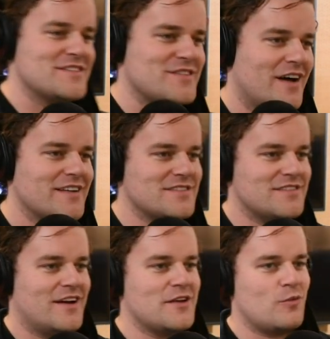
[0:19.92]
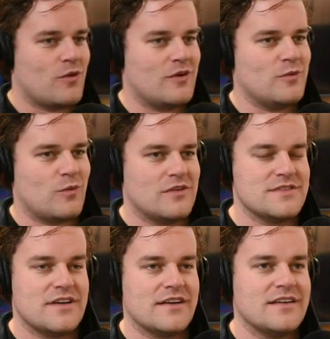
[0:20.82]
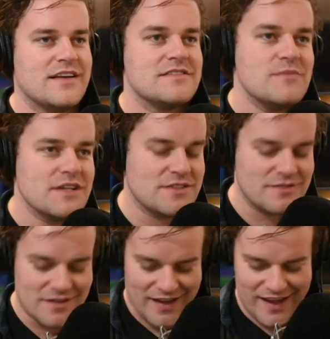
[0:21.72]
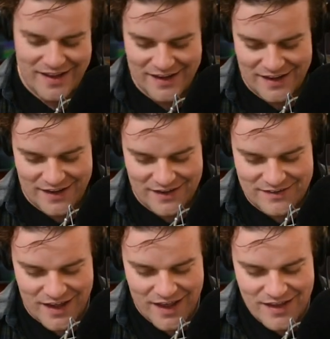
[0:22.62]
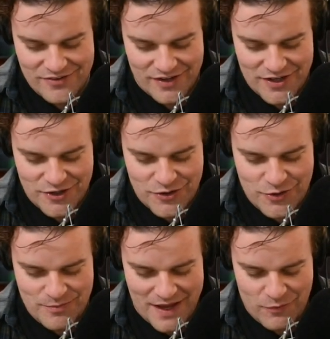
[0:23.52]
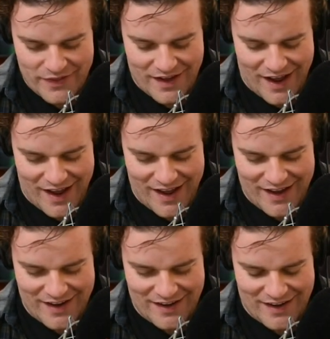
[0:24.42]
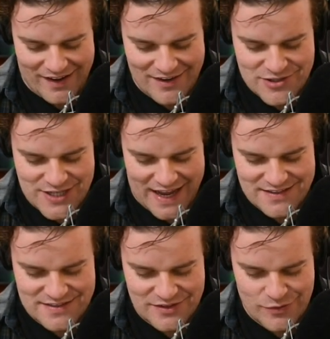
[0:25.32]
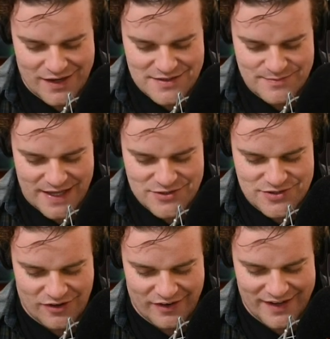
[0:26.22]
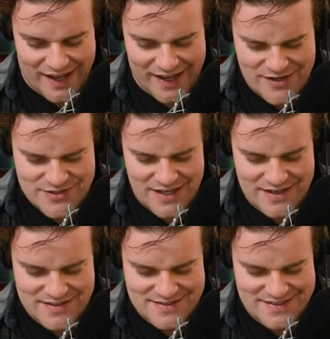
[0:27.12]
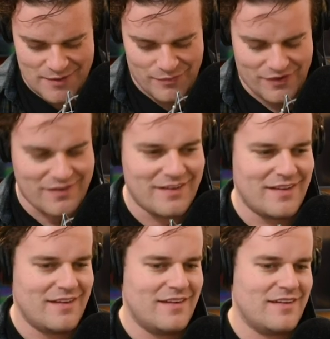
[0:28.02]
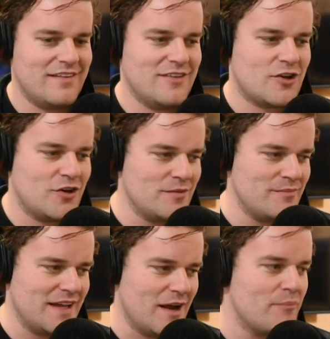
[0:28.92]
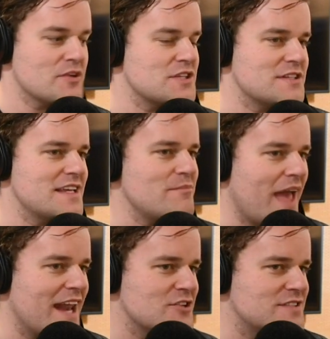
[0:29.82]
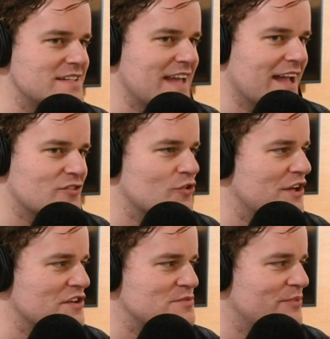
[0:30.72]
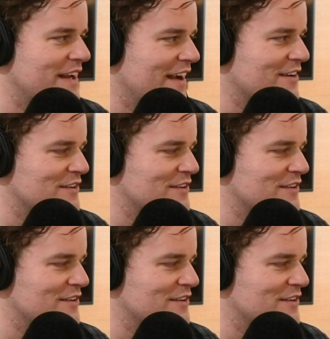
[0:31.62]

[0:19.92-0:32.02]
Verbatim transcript: to Sonia. Sonia, world, world, Sonia. Nice to meet you. And Sonia, you met with a guy, uh, Jackson. You guys matched on Hinge in December. You couldn't meet up, yes. but you did manage to date. So can you explain how